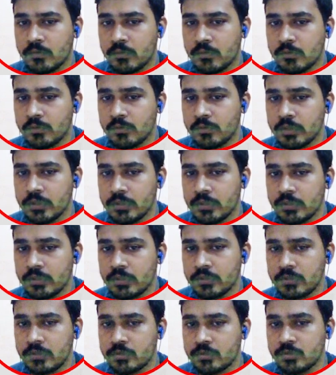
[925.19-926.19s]
Okay,
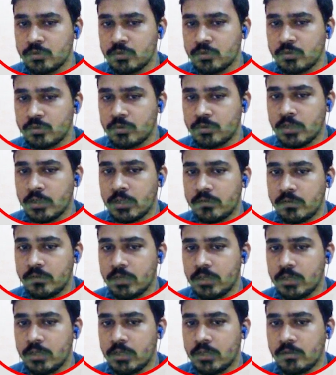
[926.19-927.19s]
so in
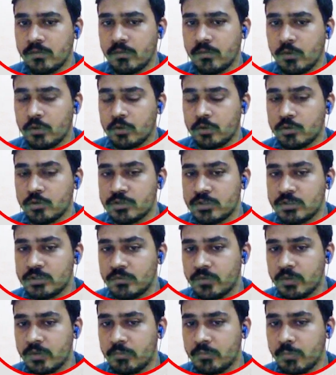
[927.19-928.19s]
delivery, it follows
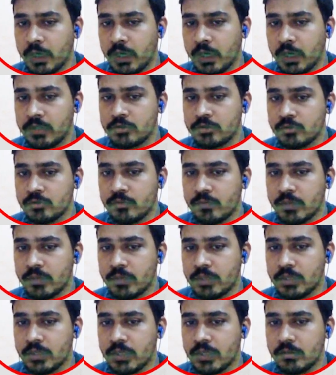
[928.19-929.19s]
different paths. So we
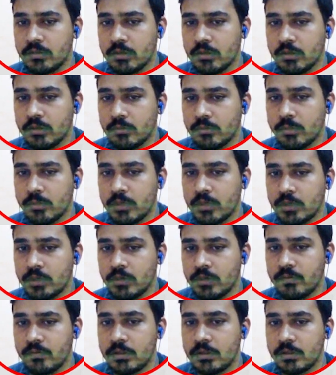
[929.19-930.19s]
can compare it
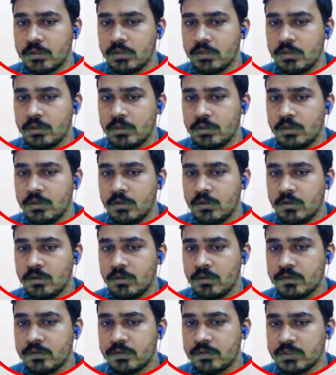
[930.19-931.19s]
with the
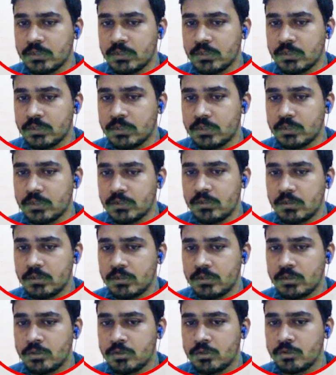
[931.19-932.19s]
physical layer.
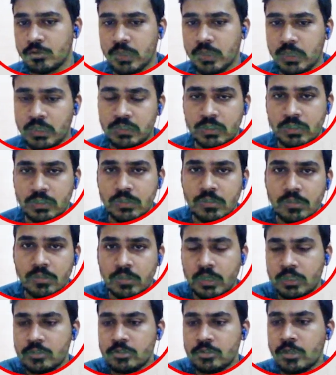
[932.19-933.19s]
So that's it.
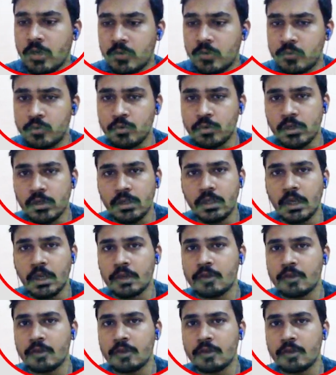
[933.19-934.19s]
That's how you can
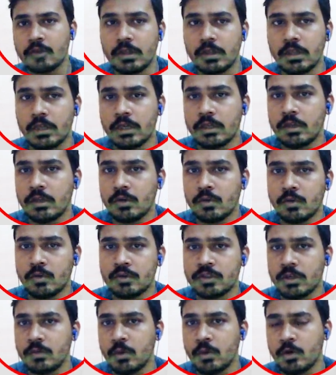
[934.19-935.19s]
actually
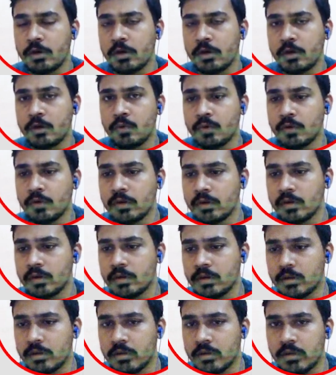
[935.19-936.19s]
relate the OSI model
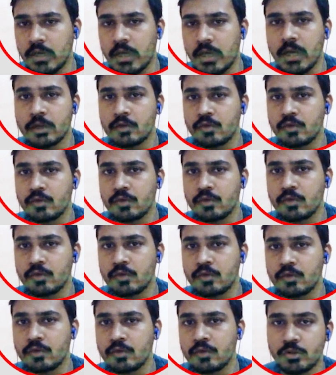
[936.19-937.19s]
to a
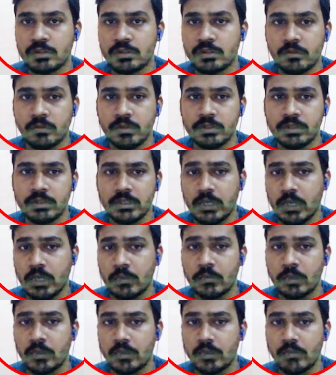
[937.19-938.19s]
actual postal
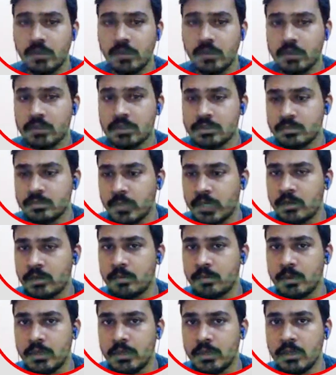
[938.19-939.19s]
service. And I believe
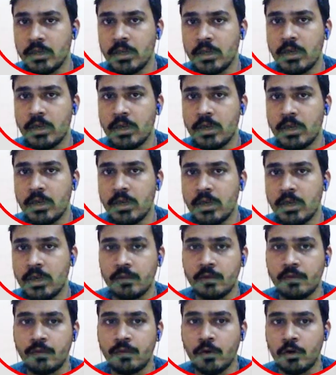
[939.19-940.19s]
like this might be
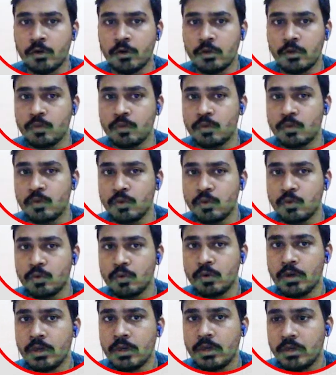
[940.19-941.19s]
helpful for
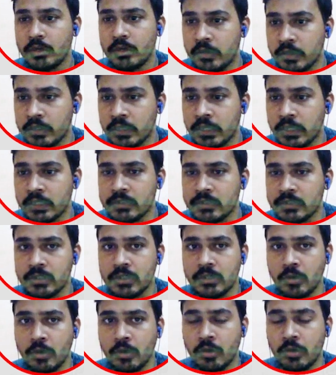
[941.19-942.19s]
you to
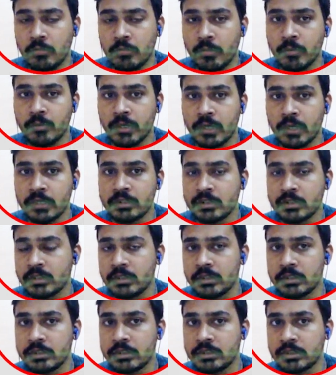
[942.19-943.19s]
realizing or
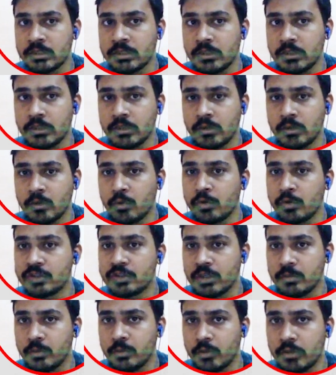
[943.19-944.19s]
memorizing this
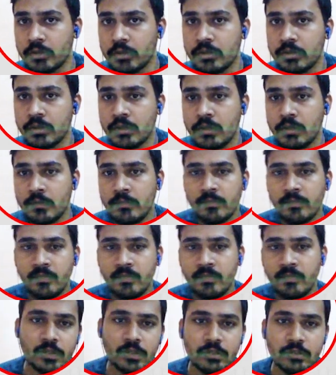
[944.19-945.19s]
OSI model.
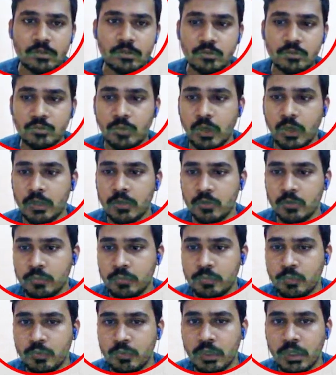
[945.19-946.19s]
Okay, so I
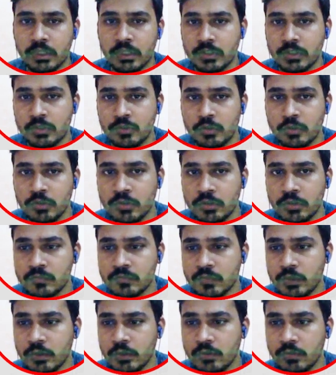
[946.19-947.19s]
hope you guys enjoyed this
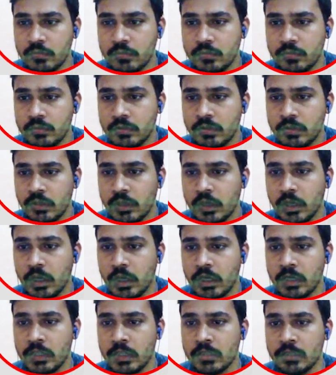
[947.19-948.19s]
video.
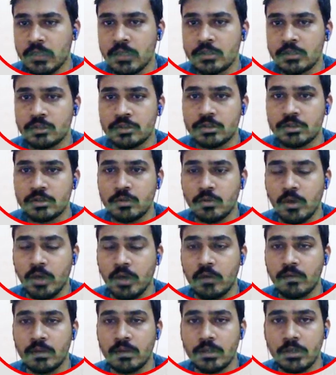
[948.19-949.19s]
And in case you
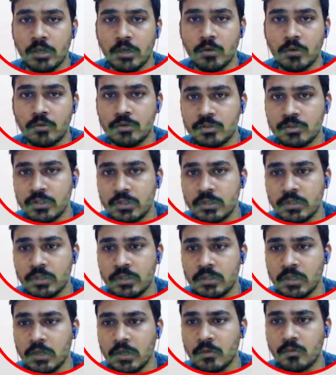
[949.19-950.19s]
have any doubts,
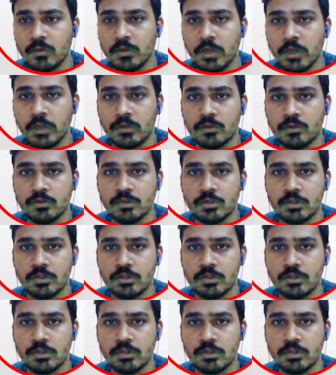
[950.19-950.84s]
anything that you would like to